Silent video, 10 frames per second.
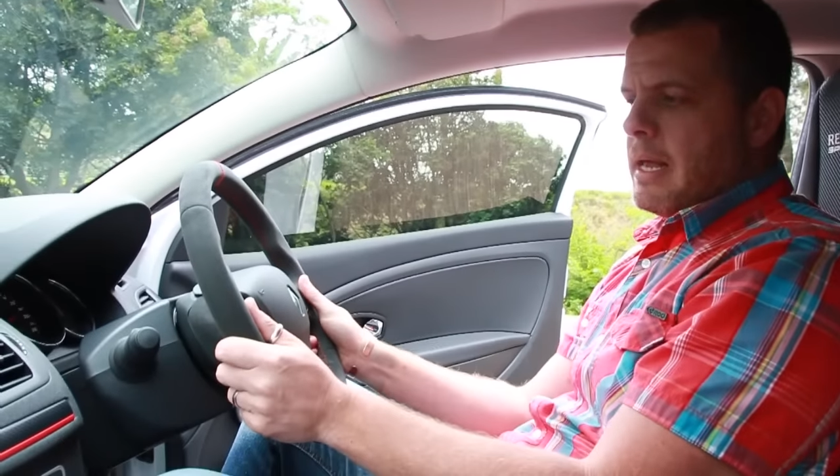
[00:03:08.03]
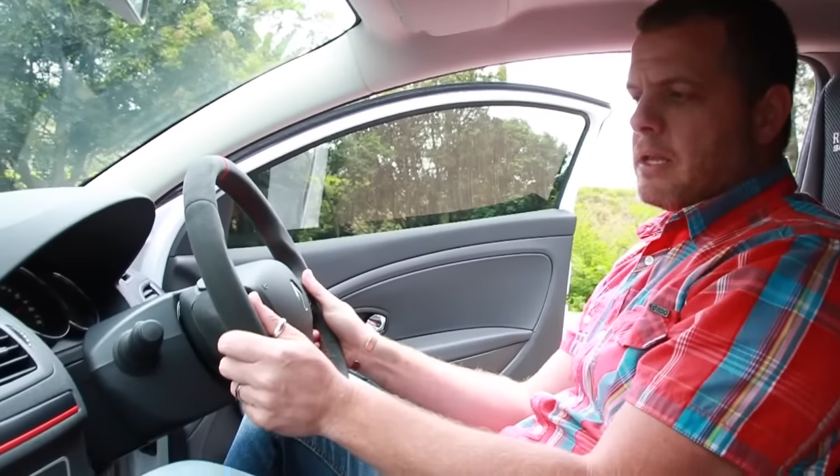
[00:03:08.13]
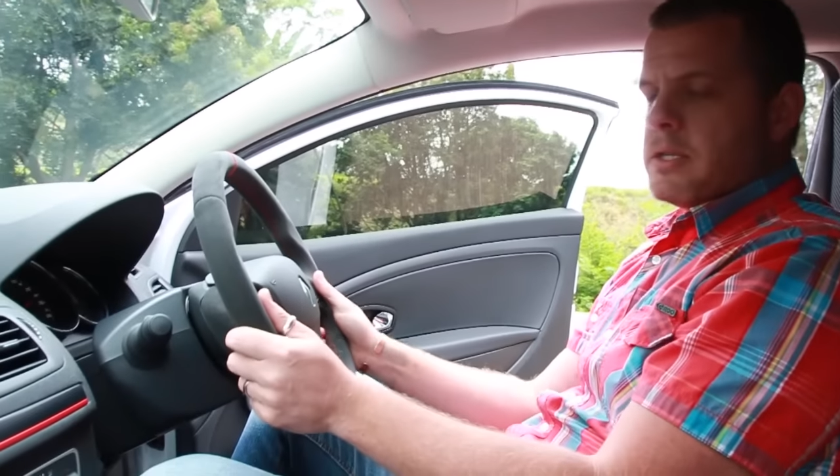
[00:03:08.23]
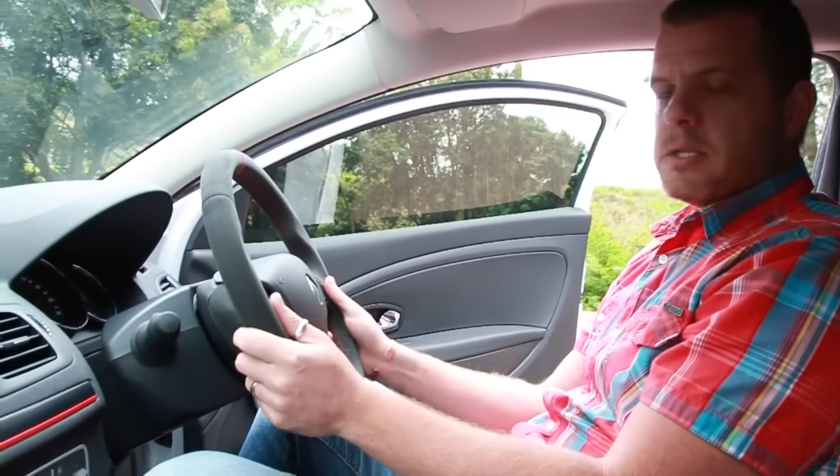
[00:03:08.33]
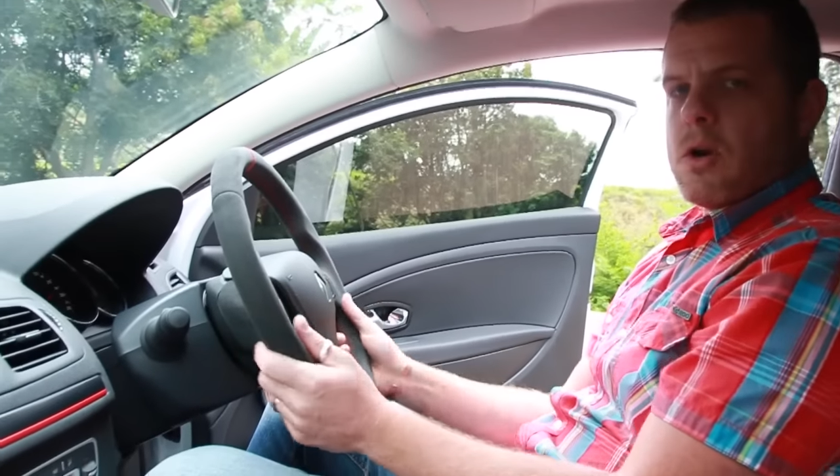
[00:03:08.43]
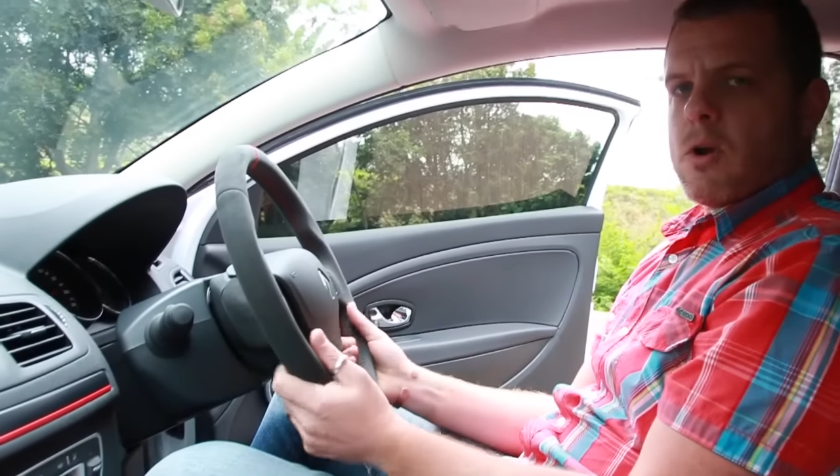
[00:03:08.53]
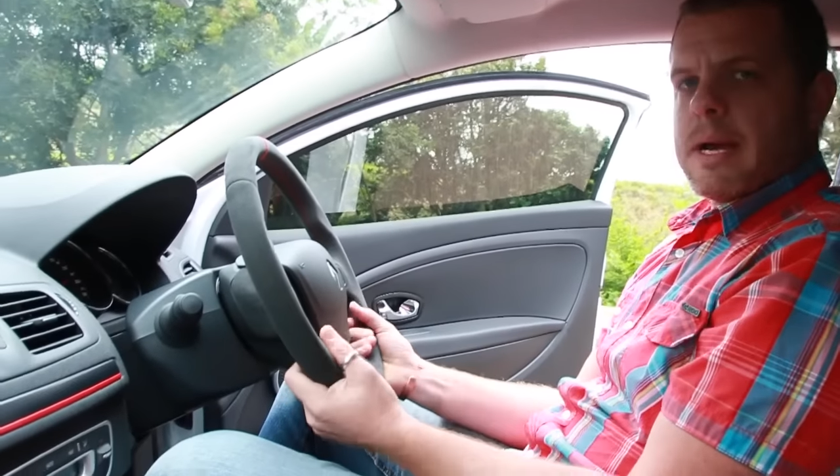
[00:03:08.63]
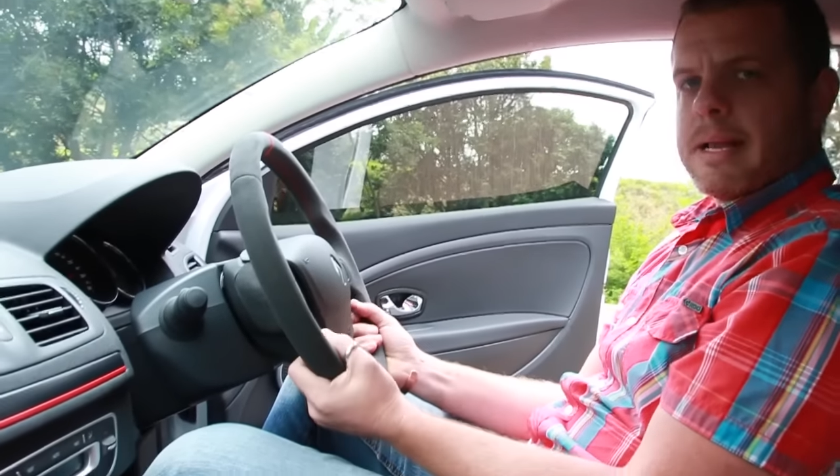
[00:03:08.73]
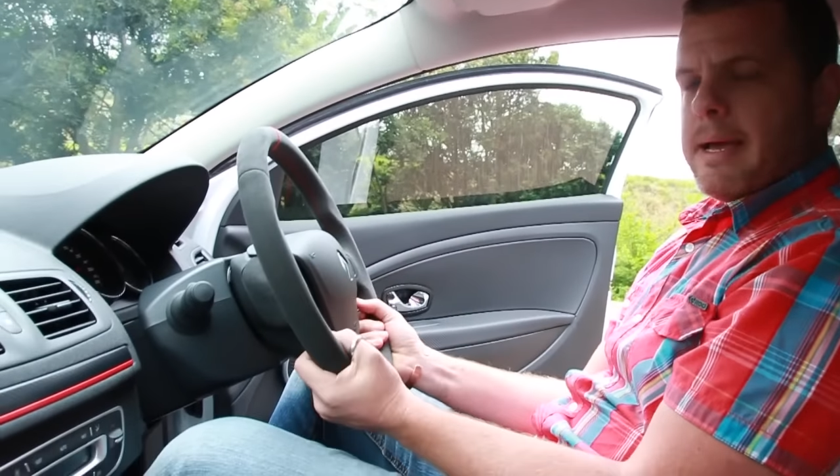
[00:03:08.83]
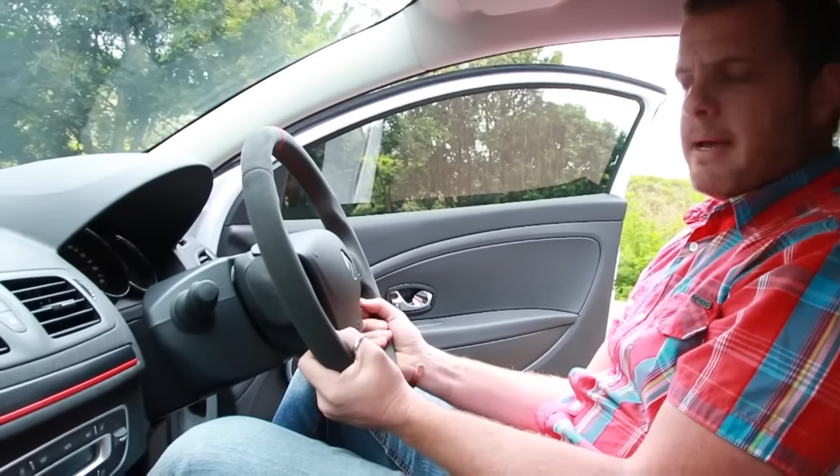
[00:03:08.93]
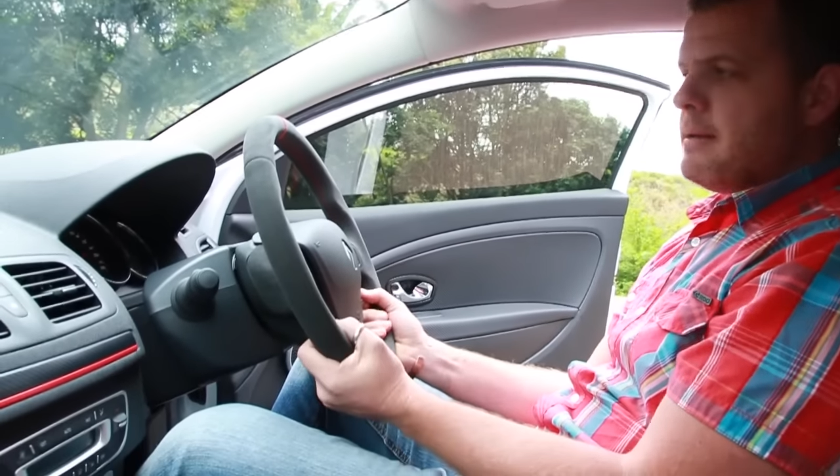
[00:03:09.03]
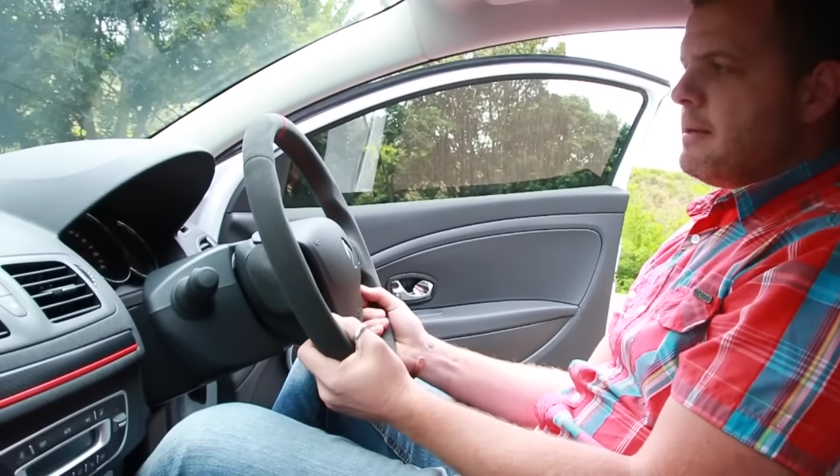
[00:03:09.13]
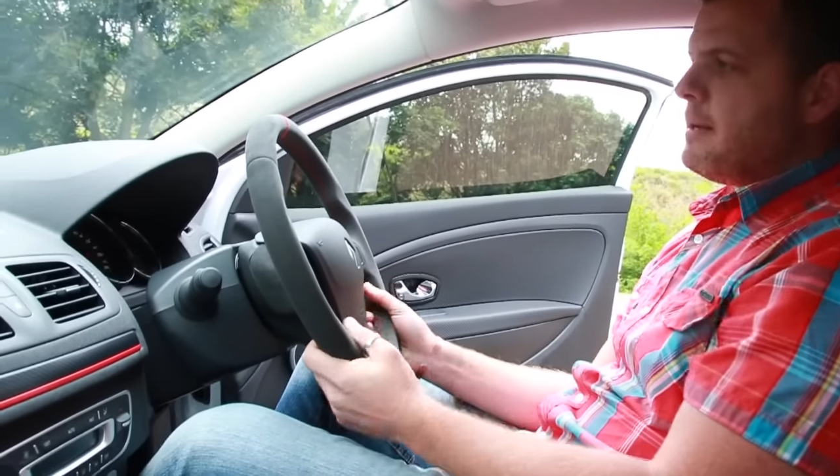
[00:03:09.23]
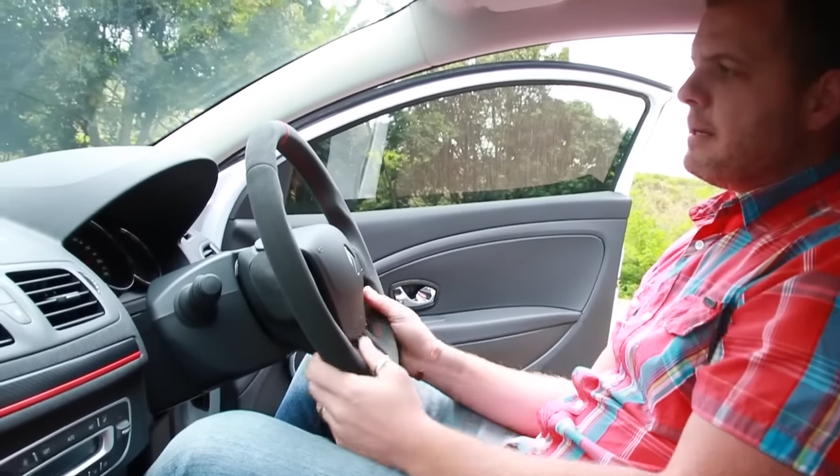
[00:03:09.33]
Alcantara clad